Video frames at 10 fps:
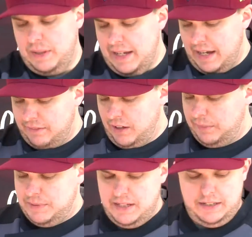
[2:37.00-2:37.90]
we have
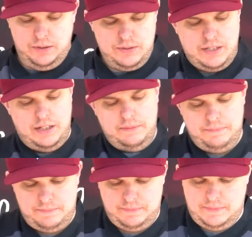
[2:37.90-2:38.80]
our potatoes here.
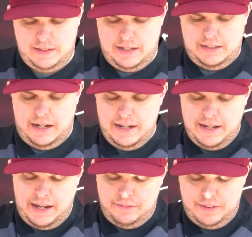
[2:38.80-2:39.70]
And I
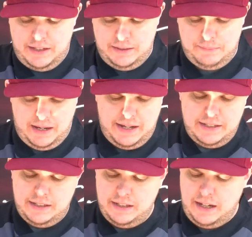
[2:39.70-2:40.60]
have them,
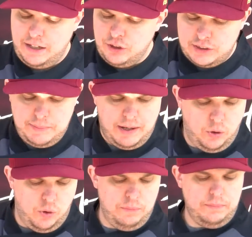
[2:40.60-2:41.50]
I cooked them at
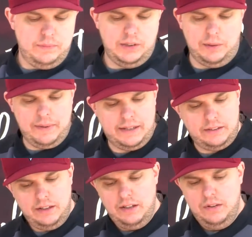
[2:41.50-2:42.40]
home a little bit.
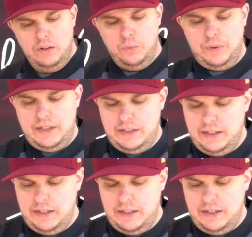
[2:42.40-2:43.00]
We